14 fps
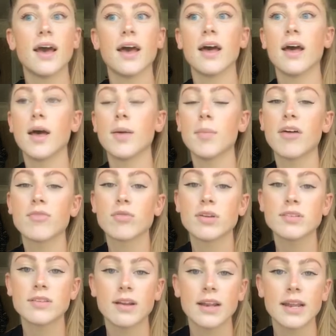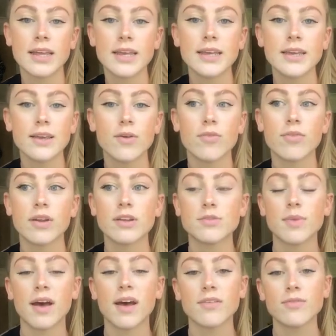I've recently
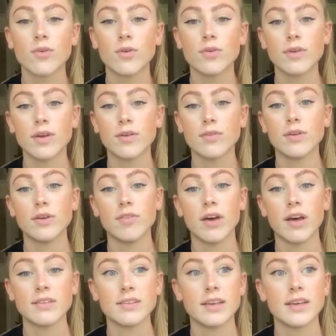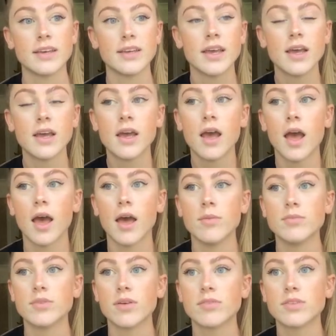finished my fourth year of university,
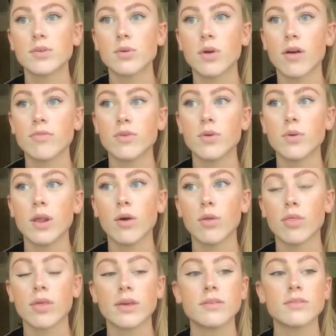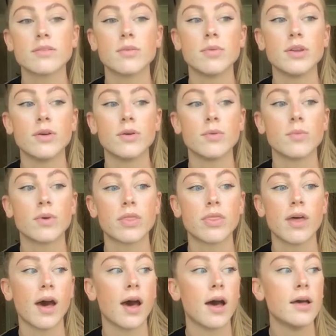so I've still got a few little things to be doing with
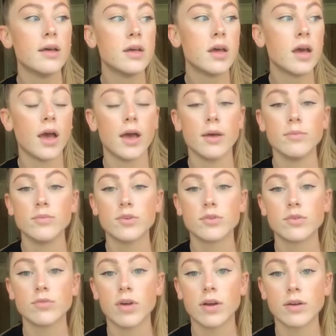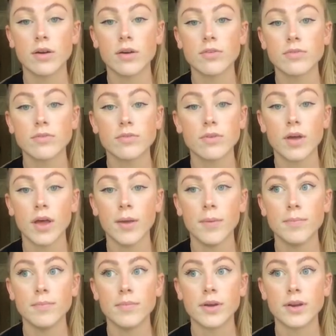that, just to round off
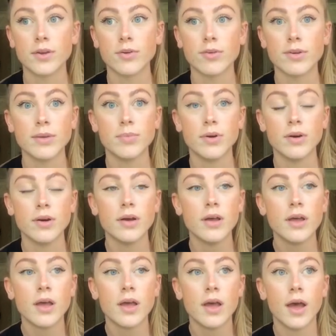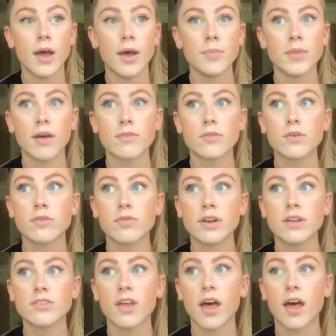my degree, but yeah, I've just
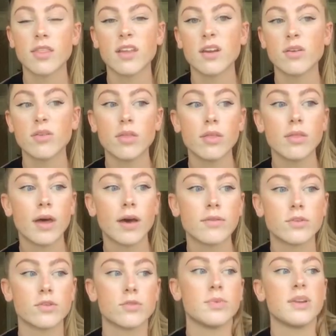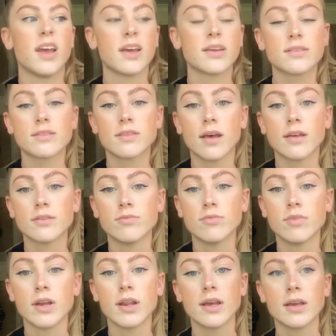finished that, and then other than that, I've just been exercising
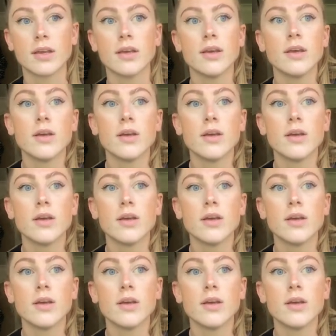really,